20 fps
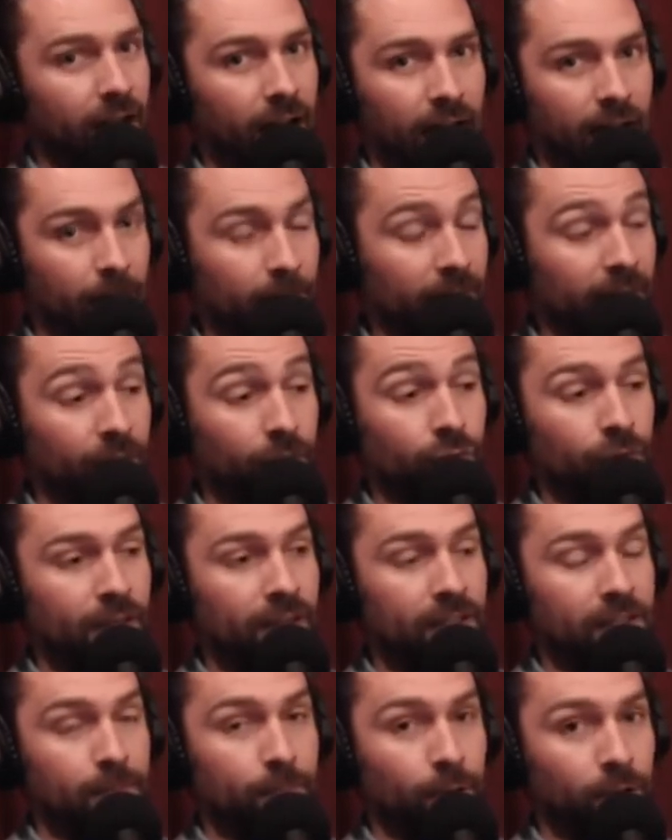I'm like
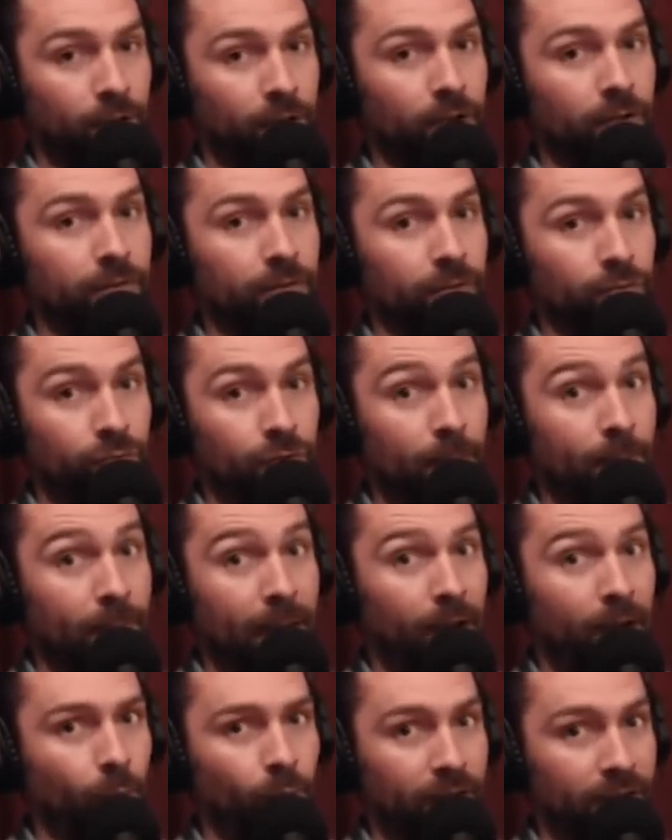ready to pull over and rip
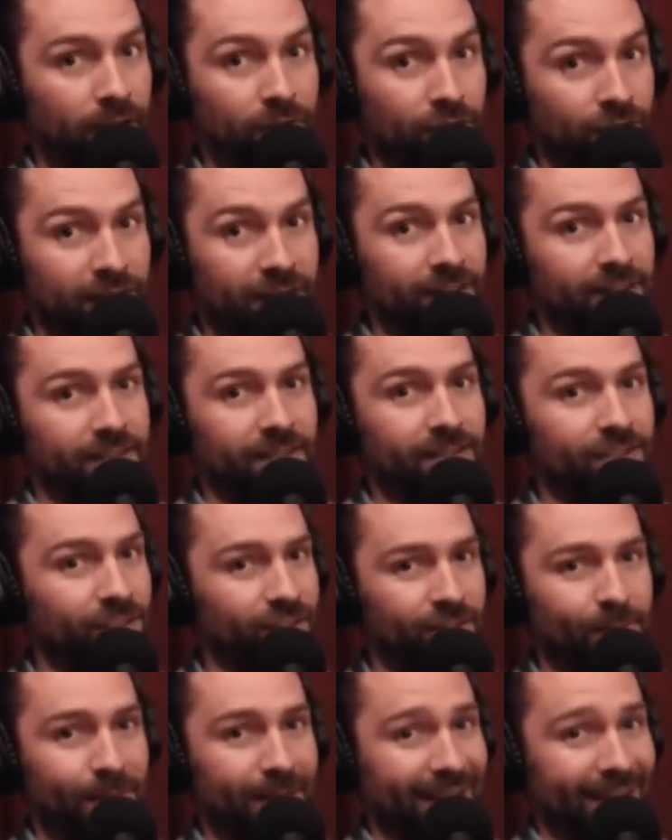out whatever it is
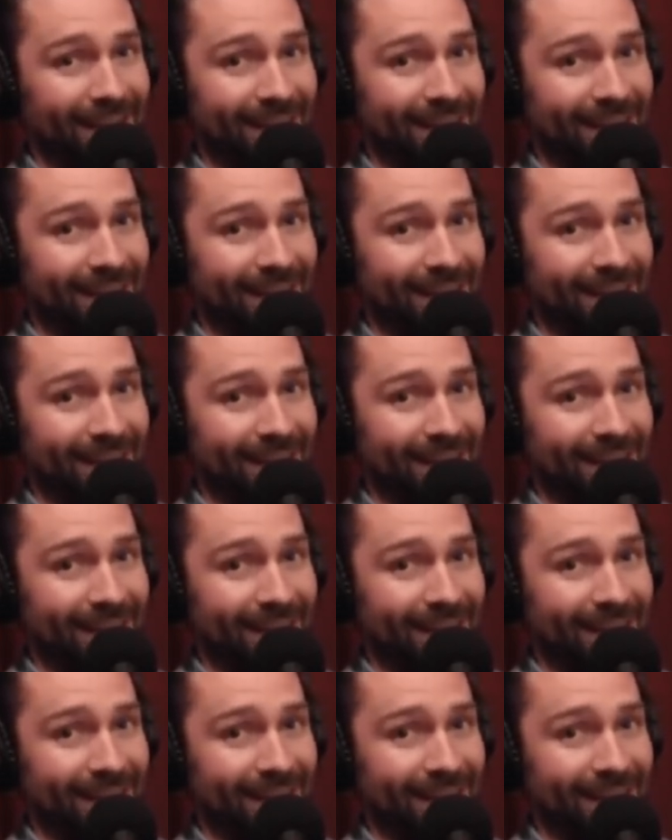just to make it.